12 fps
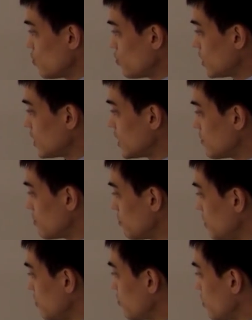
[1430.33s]
with the number
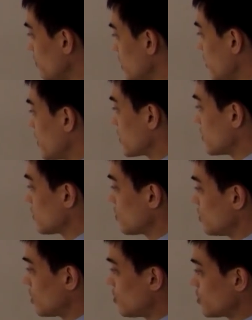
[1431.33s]
of beamforming directions
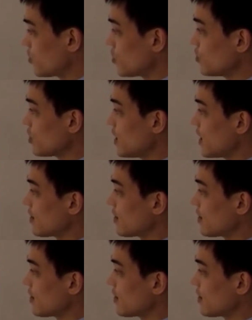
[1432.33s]
on the horizontal